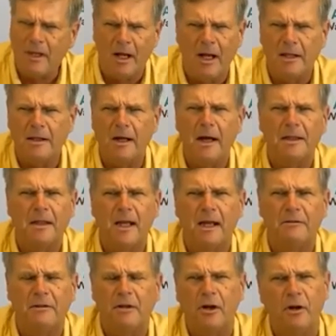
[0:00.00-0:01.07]
I thought
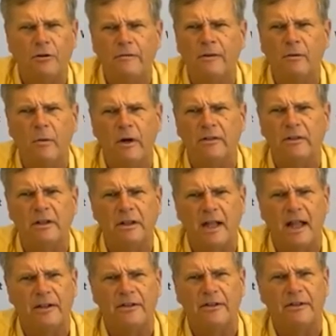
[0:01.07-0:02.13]
that COVID wasn't
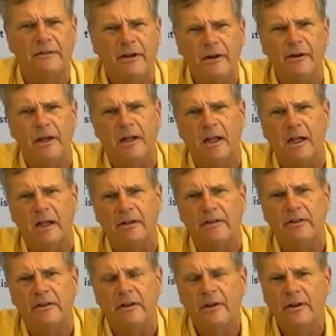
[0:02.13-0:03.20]
that severe in
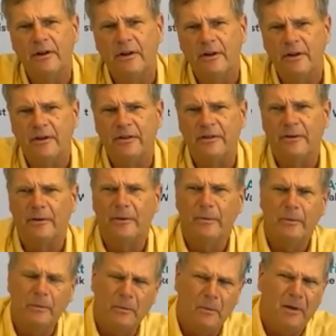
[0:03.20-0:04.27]
kids.
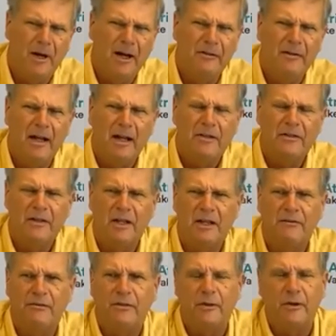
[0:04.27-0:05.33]
So why
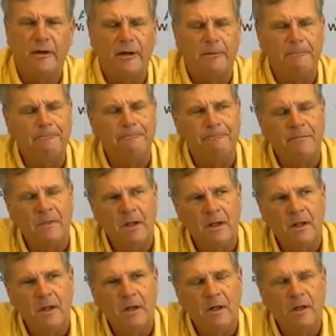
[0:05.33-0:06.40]
vaccinate for it?
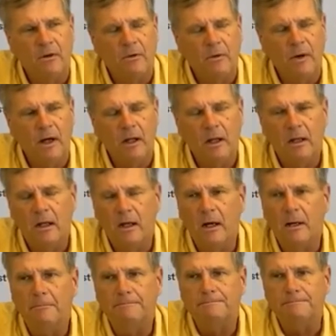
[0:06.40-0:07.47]

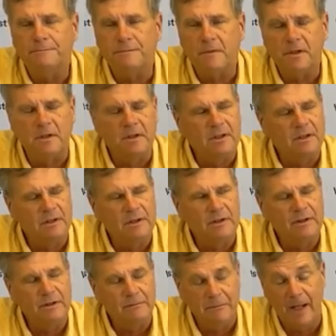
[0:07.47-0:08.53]
Well,
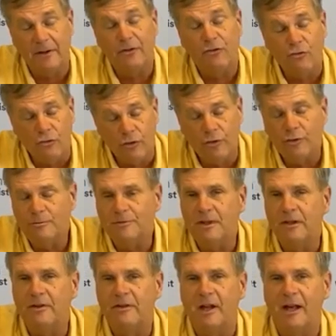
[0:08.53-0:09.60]
that's true.
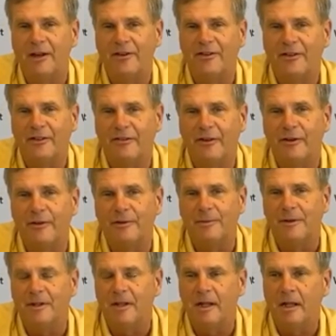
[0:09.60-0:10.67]
It's not as severe
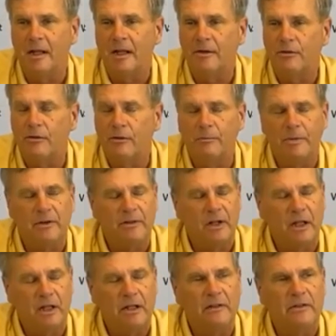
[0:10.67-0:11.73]
in that age group as
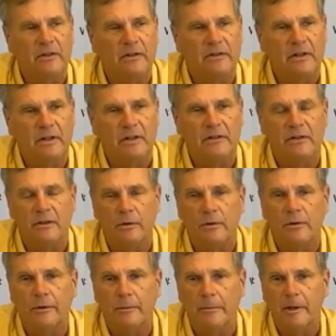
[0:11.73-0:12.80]
kids as it is in
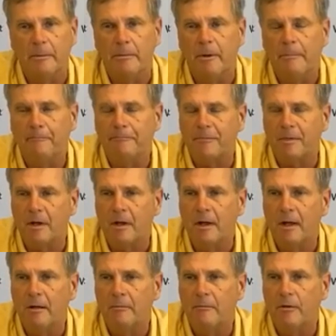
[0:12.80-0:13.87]
older people
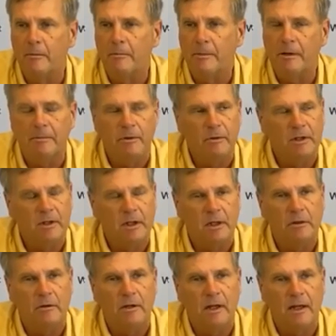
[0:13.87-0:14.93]
or people with
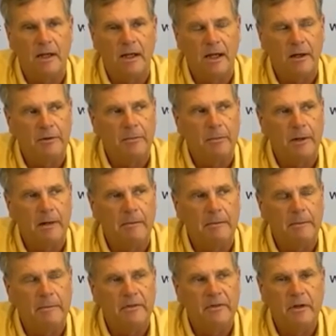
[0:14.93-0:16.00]
underlying health
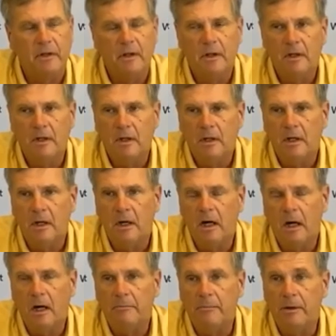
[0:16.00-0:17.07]
problems.
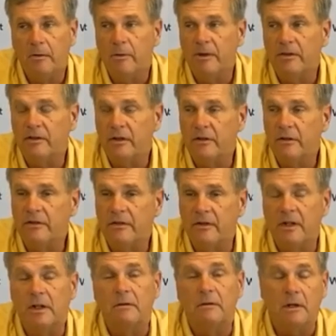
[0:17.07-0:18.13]
But we still
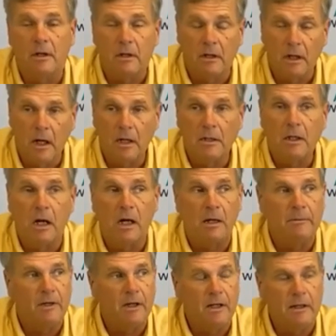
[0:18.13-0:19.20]
see,
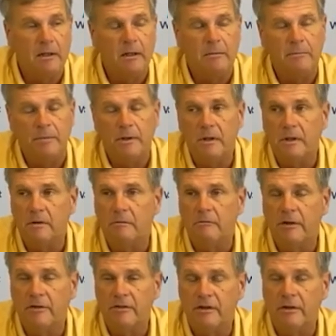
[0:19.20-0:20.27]
uncommonly, but
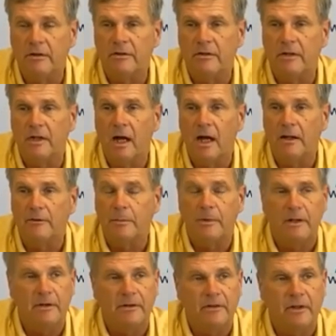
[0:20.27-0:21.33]
we still see
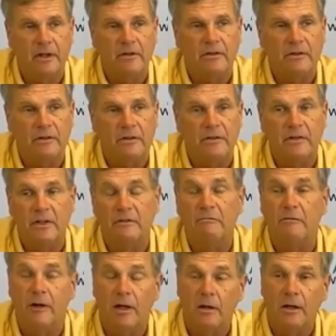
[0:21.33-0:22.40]
hospitalizations
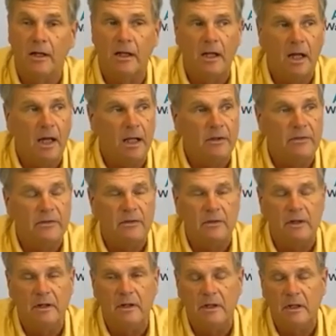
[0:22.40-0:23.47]
and rarely deaths
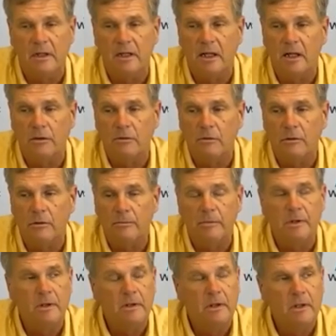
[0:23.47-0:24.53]
in that
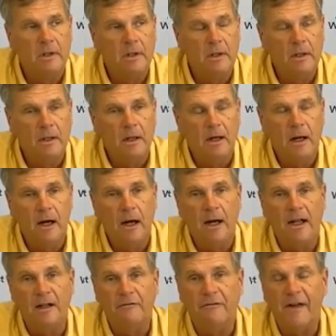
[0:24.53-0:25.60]
group.
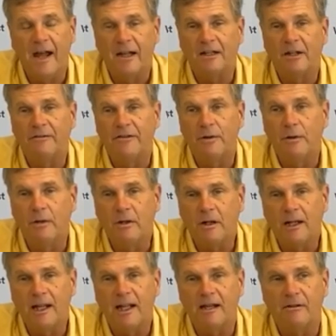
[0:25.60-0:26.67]
In fact, if you
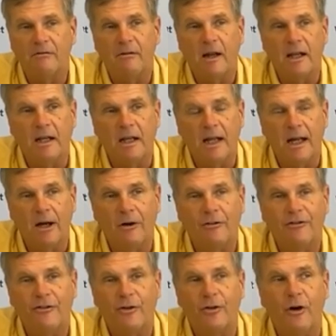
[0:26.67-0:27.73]
look at it right
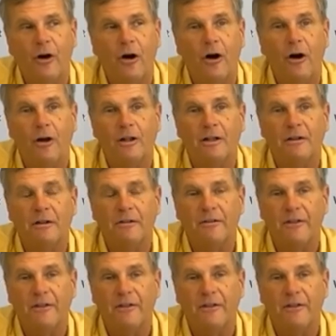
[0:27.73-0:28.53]
now, for all of the